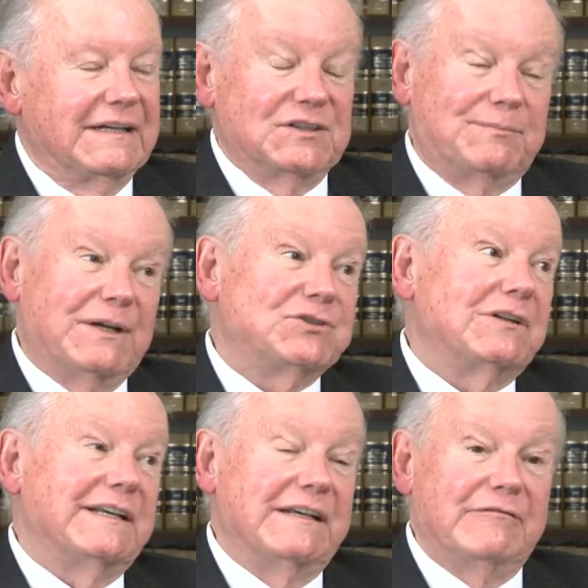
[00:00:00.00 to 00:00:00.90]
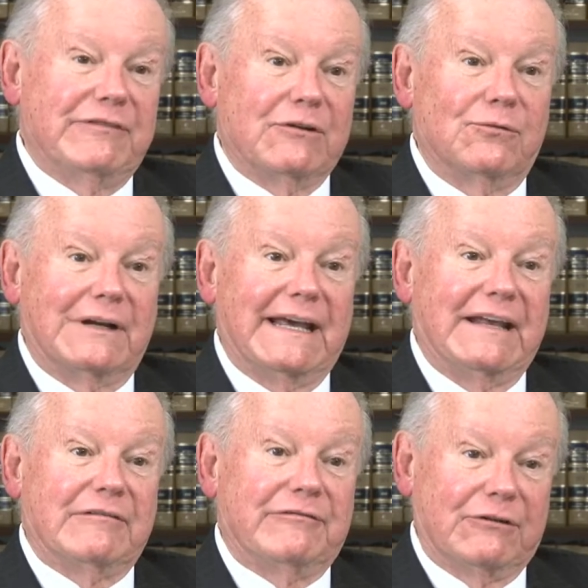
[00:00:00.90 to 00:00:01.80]
especially in fed- when I
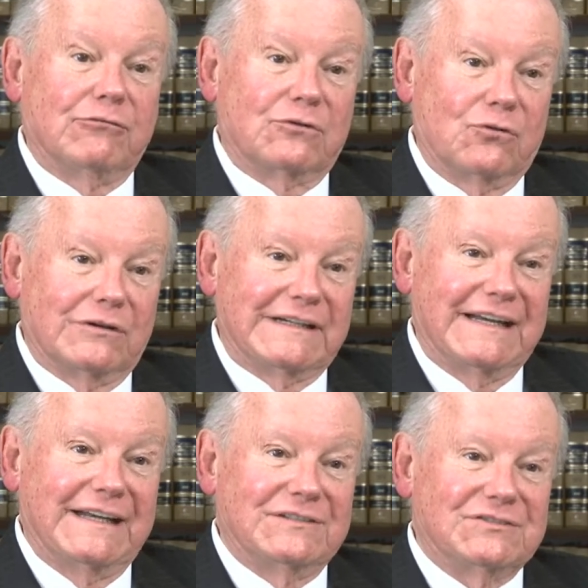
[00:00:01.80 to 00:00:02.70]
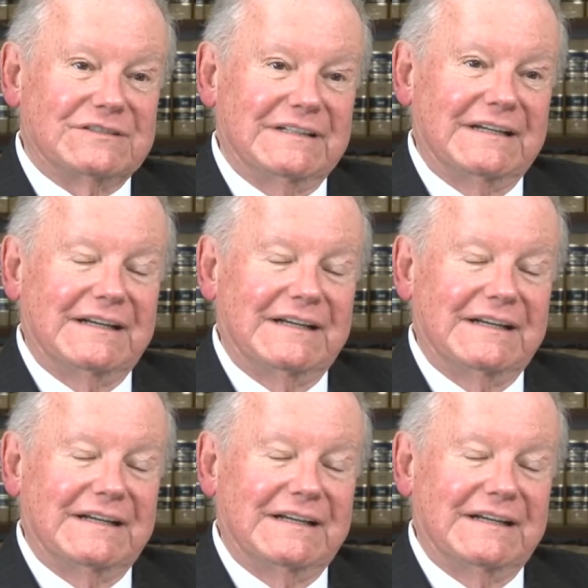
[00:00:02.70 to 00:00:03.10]
had a federal court case,